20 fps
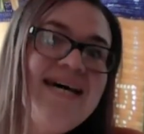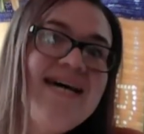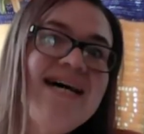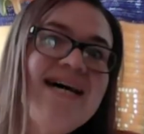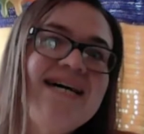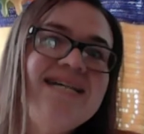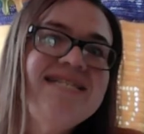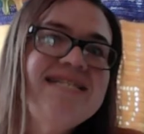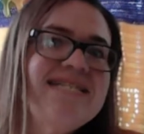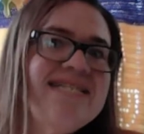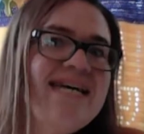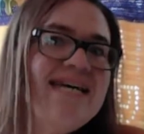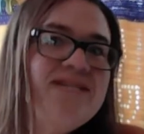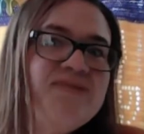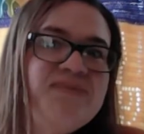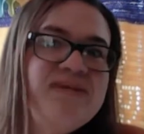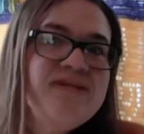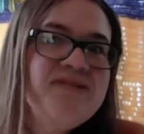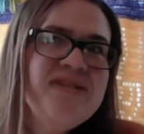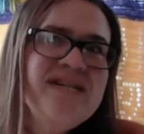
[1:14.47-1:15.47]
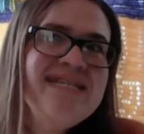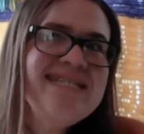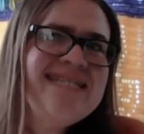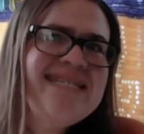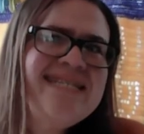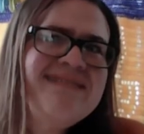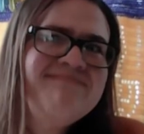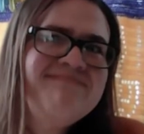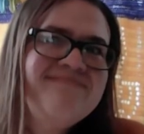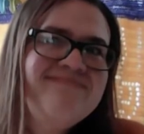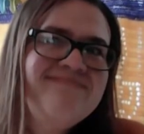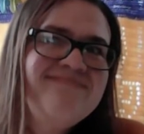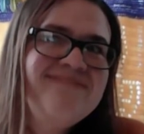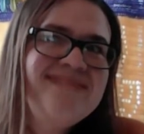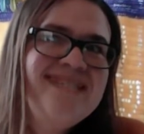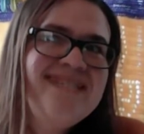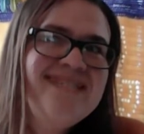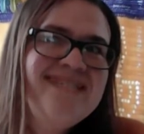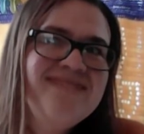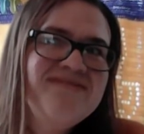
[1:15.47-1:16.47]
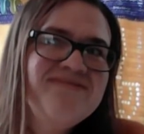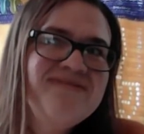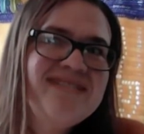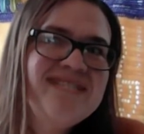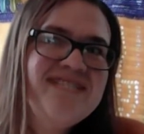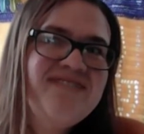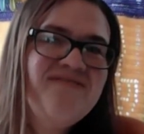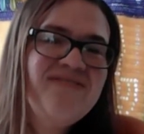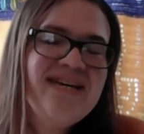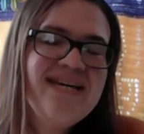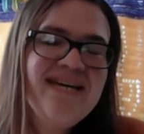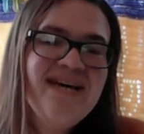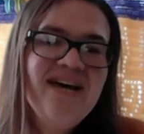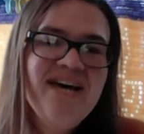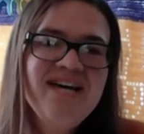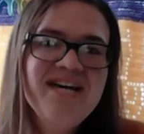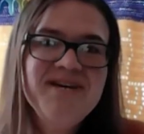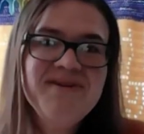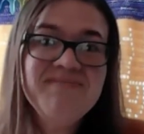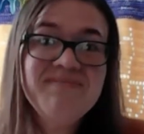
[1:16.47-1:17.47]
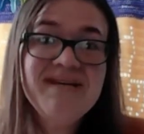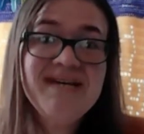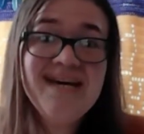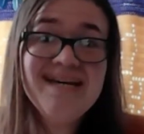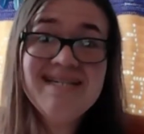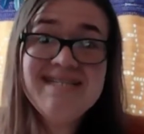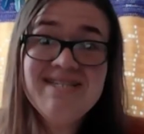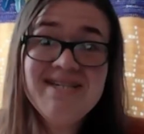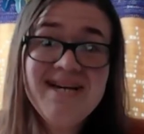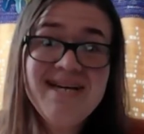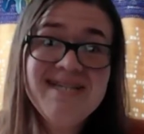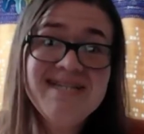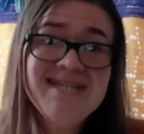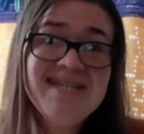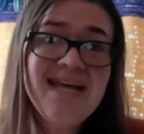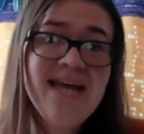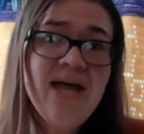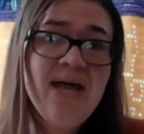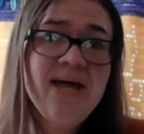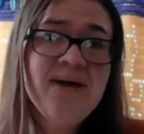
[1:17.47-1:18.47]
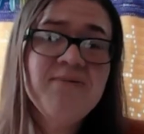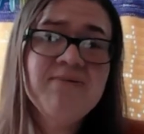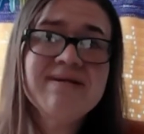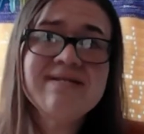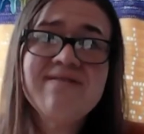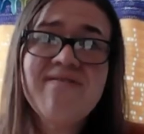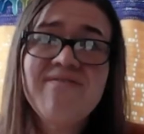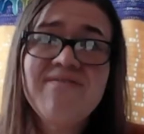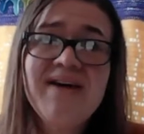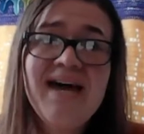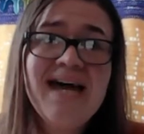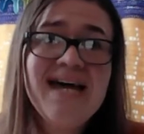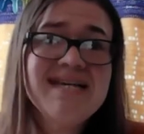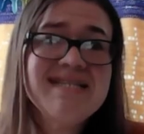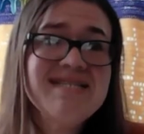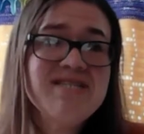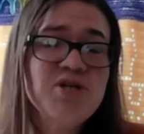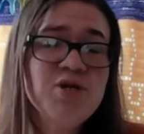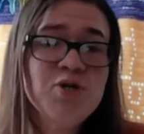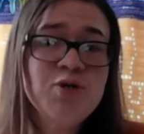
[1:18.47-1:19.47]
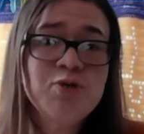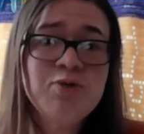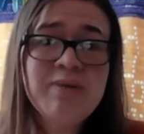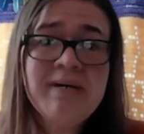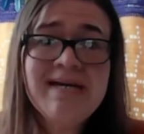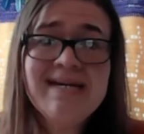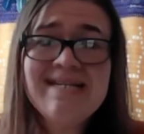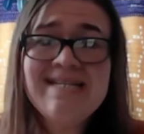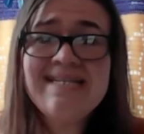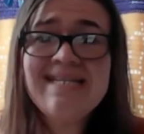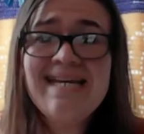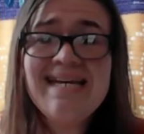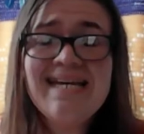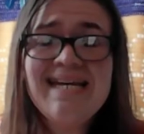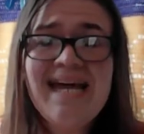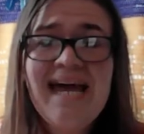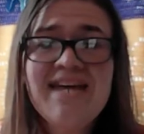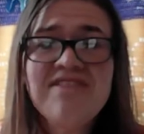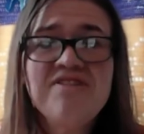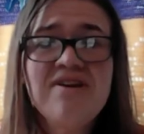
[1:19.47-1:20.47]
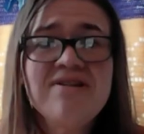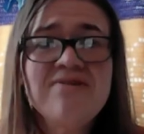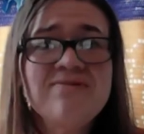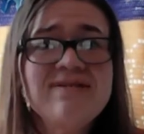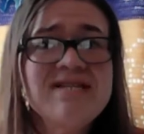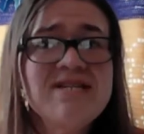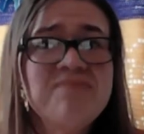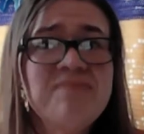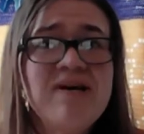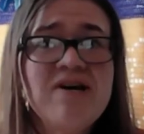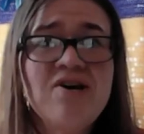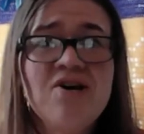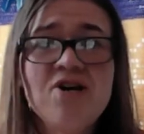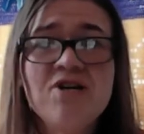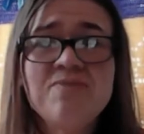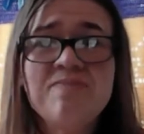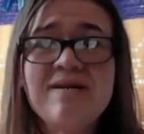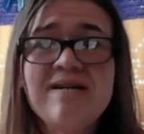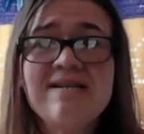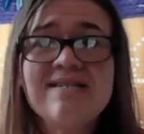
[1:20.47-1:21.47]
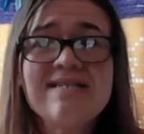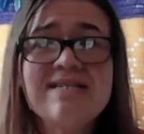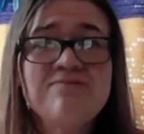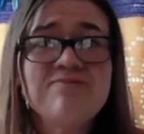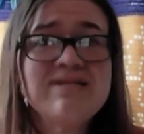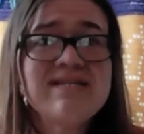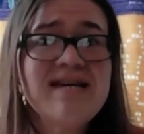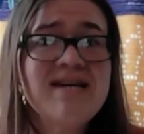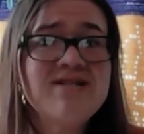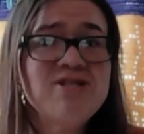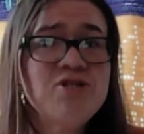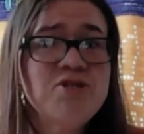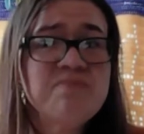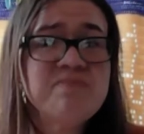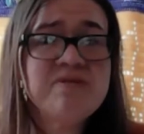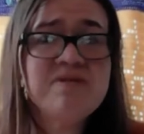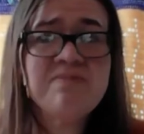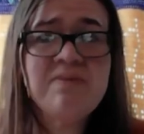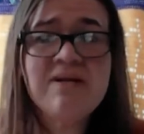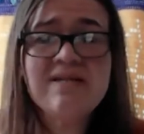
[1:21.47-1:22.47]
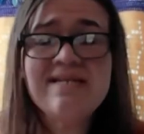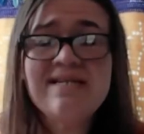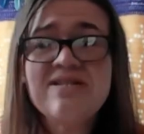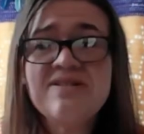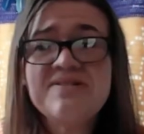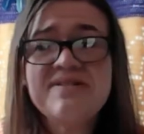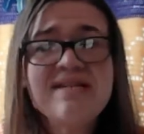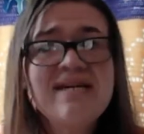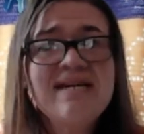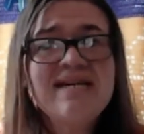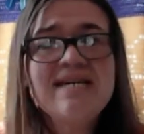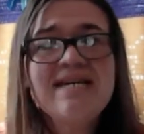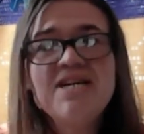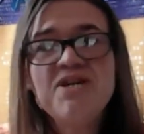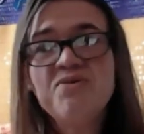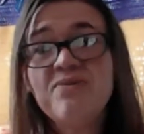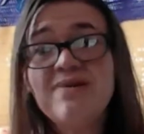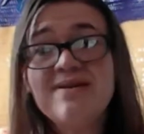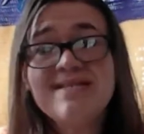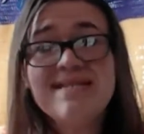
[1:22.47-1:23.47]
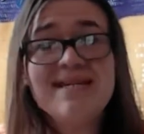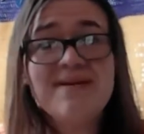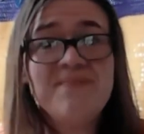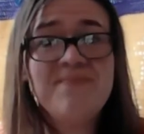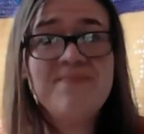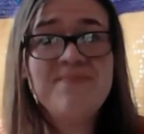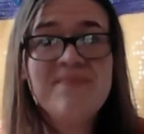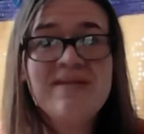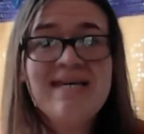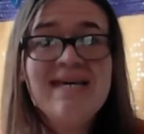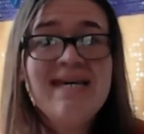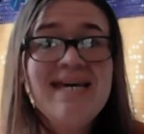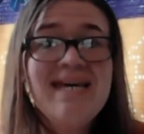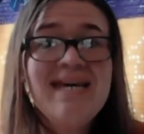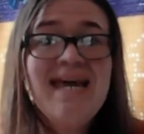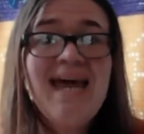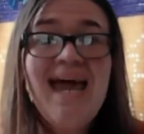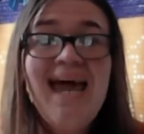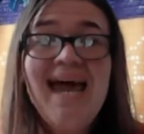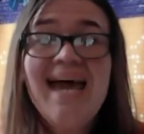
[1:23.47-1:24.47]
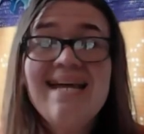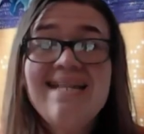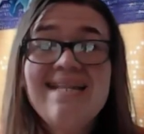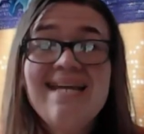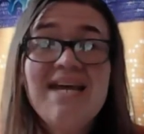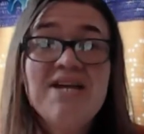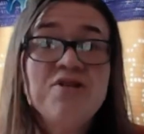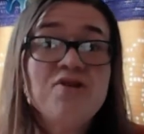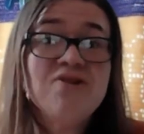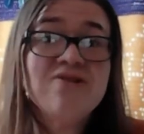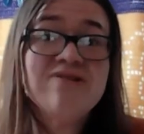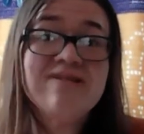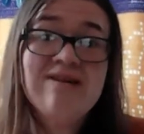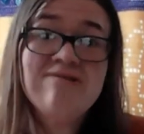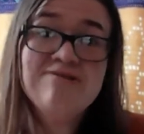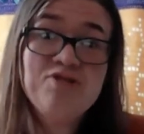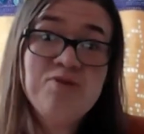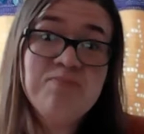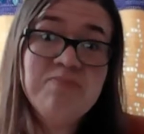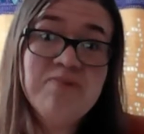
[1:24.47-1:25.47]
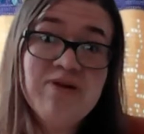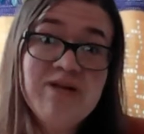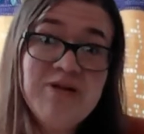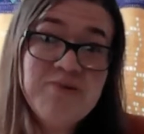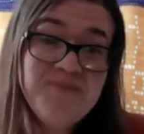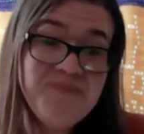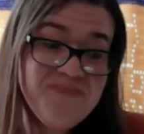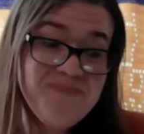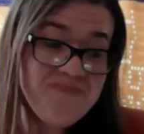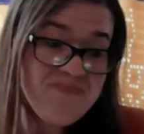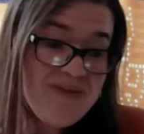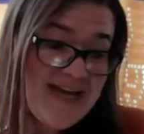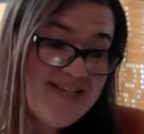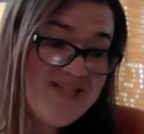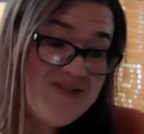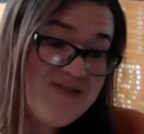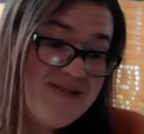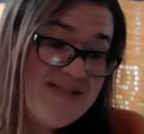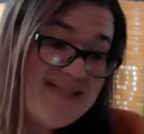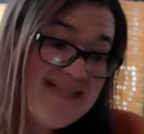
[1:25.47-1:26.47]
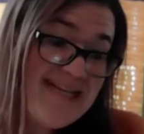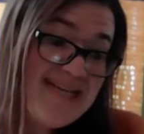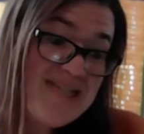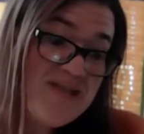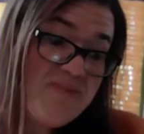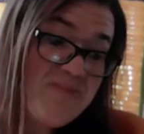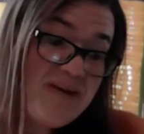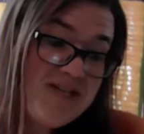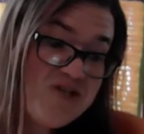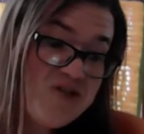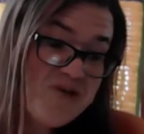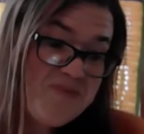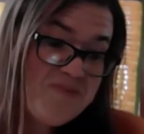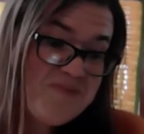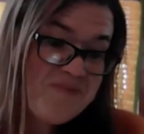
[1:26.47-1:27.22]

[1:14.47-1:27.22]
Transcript: I just kind of went crazy knitting the rest of it. Got it done. It was a fast, quick knit. I thought it was going to be hard because it was on super small needles. It wasn't, and it turned out super cute, as you can see in the picture.